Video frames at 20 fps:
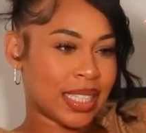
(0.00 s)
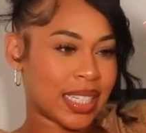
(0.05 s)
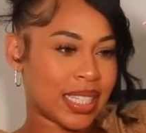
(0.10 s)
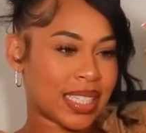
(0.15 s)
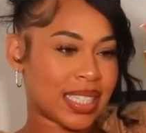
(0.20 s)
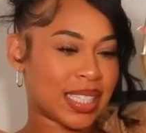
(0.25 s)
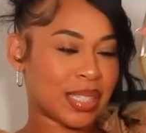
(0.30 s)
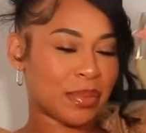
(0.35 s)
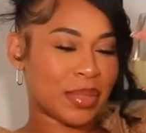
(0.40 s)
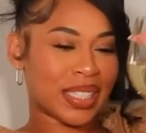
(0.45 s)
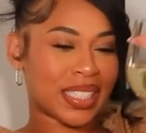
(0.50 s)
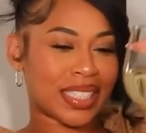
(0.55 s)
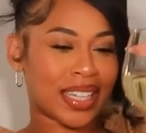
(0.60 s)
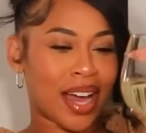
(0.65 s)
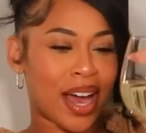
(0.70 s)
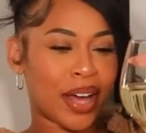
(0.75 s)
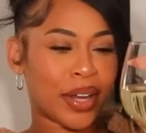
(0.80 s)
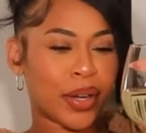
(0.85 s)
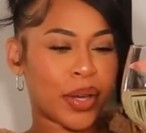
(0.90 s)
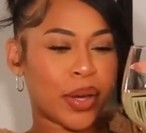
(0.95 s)
This is a
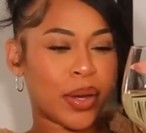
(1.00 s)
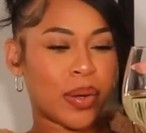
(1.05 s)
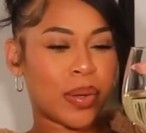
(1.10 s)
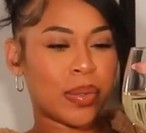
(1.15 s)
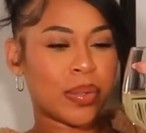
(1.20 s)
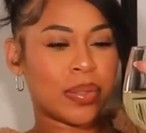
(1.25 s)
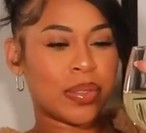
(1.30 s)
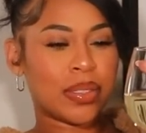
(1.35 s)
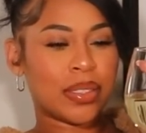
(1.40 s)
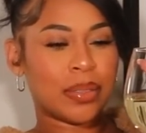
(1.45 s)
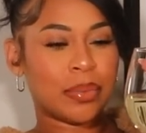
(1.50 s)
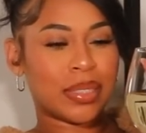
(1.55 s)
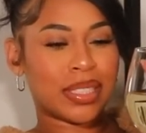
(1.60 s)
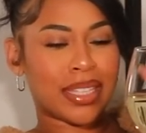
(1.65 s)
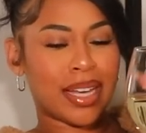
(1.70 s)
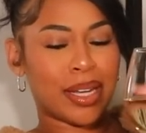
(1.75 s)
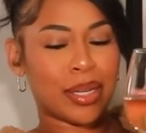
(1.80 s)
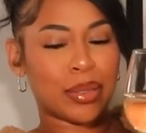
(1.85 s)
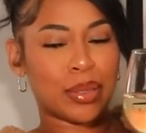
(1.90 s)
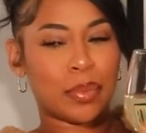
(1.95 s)
Moscato.
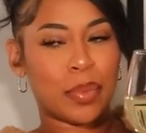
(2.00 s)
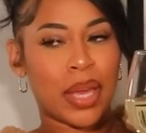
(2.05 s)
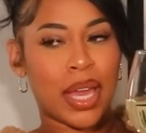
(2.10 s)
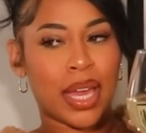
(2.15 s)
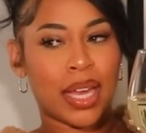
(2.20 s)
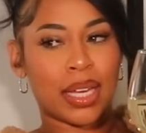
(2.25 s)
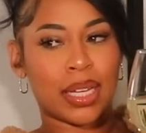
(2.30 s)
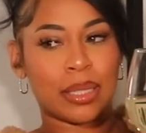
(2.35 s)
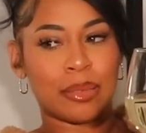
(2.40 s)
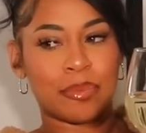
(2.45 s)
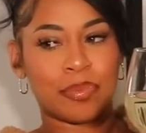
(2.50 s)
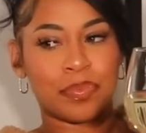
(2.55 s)
Moscato's pink.